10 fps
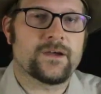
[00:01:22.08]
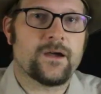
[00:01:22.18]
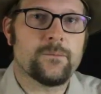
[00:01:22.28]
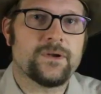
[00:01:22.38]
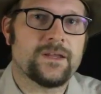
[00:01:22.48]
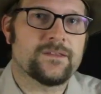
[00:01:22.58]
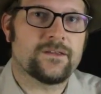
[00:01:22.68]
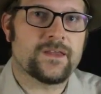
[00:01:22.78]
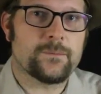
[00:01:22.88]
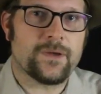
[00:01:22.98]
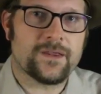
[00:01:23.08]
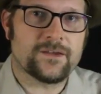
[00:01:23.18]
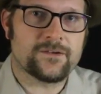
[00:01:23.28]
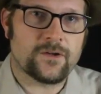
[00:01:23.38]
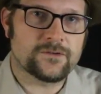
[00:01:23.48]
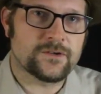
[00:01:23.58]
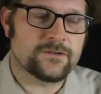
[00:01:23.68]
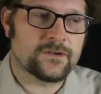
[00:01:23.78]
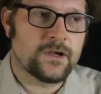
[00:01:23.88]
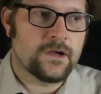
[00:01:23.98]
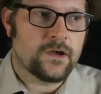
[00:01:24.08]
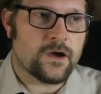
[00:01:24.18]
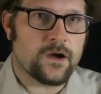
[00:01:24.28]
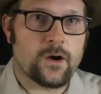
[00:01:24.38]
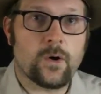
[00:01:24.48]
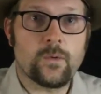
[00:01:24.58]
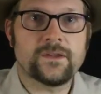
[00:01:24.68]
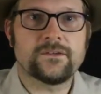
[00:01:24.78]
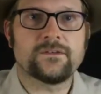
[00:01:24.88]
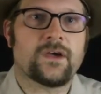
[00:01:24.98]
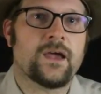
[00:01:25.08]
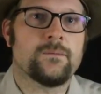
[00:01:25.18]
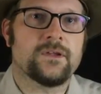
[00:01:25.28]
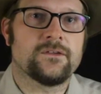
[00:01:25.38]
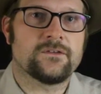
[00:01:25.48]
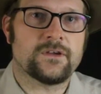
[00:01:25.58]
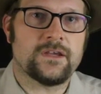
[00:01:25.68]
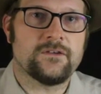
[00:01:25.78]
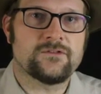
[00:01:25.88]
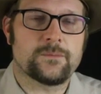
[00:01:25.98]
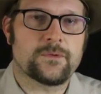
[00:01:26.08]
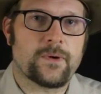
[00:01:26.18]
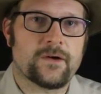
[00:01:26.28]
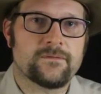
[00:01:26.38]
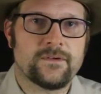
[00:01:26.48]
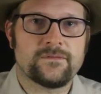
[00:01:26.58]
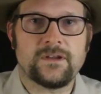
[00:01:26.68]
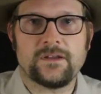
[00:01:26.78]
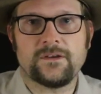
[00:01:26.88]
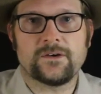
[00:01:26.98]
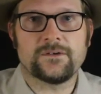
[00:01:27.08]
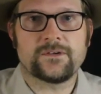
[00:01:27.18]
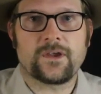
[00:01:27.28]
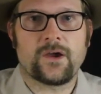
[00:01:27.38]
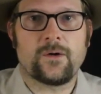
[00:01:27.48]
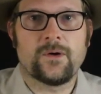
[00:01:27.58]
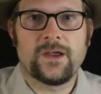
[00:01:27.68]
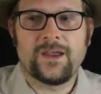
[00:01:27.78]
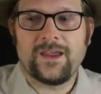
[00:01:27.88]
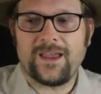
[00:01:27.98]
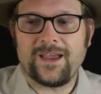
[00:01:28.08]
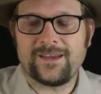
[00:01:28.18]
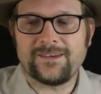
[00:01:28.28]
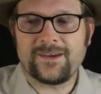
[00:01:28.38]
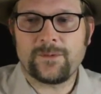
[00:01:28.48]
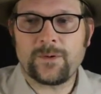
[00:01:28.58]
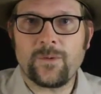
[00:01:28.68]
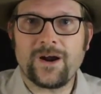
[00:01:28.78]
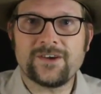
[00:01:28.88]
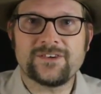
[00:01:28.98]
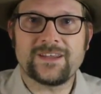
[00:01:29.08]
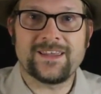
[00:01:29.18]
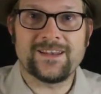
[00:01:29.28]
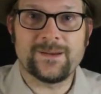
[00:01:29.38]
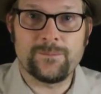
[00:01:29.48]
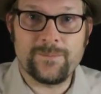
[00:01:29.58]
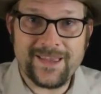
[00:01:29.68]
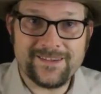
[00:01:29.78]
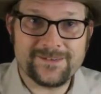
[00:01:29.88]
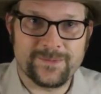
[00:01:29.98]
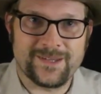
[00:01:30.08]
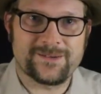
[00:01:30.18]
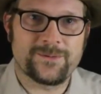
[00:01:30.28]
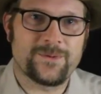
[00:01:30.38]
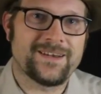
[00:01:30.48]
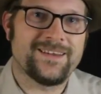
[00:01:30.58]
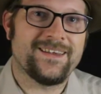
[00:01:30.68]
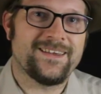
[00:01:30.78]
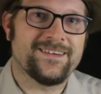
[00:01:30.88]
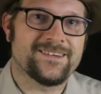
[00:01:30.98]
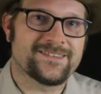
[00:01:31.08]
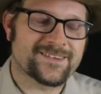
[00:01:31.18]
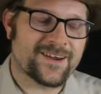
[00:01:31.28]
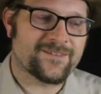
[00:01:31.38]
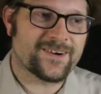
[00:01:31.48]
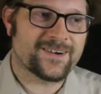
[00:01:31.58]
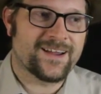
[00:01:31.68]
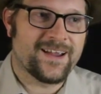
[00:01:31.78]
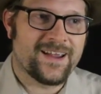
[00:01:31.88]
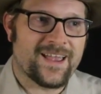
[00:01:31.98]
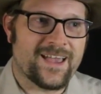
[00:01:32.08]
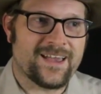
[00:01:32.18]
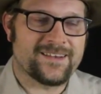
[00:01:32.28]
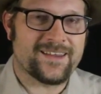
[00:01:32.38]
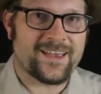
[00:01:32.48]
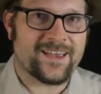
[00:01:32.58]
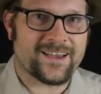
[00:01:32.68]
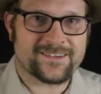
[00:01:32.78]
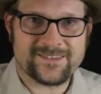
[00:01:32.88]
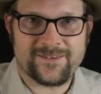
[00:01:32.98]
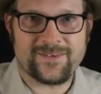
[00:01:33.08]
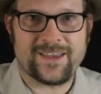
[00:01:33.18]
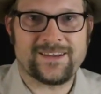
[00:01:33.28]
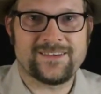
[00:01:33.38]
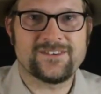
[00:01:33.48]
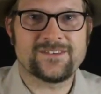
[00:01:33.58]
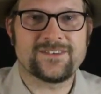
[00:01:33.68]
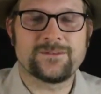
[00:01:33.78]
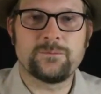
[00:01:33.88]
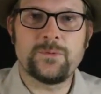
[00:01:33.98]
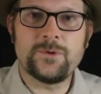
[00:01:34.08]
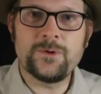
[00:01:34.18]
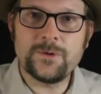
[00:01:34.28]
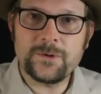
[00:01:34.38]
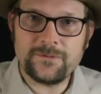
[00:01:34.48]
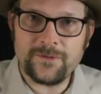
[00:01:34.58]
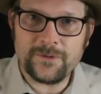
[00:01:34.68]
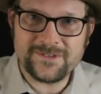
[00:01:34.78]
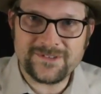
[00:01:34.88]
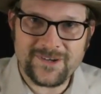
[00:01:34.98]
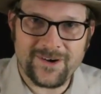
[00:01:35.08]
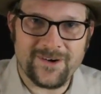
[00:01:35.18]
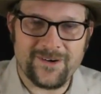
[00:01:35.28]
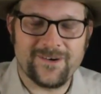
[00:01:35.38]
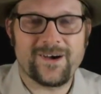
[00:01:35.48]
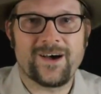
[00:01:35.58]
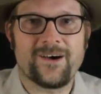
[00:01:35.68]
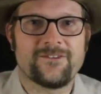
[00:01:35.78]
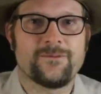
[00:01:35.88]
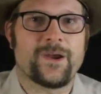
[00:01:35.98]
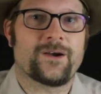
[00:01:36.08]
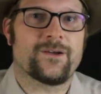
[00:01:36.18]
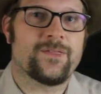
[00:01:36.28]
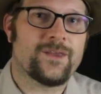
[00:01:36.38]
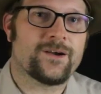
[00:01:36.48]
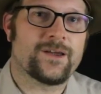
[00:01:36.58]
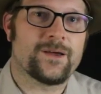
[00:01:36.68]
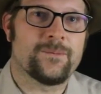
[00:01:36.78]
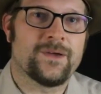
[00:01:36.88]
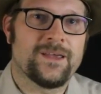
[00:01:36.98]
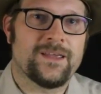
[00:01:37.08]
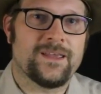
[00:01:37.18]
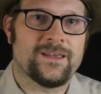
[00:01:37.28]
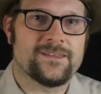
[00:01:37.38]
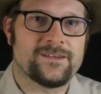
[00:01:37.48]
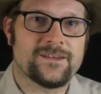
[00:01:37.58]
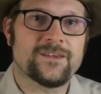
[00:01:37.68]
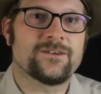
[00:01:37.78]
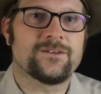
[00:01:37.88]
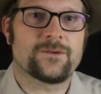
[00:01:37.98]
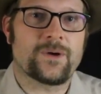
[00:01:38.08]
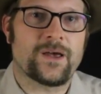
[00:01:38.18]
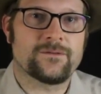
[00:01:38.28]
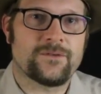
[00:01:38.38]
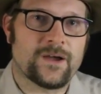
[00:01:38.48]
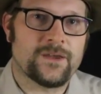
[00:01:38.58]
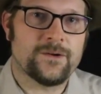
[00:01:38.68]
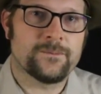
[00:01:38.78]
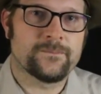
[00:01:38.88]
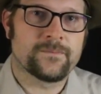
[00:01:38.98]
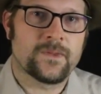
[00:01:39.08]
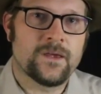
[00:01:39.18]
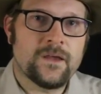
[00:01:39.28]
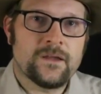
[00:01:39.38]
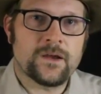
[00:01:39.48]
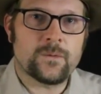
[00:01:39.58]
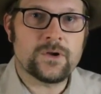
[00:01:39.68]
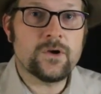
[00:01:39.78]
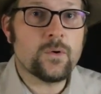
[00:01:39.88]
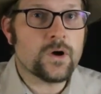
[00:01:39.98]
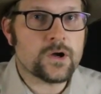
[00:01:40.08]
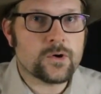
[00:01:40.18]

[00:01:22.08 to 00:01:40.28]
accompanying the late paleontologist uh, Elwyn Simons to Egypt about 15 years ago, and I remember watching in amazement when he discovered and excavated just this beautiful skull of Moeritherium in the deserts around Fayum. Now we know a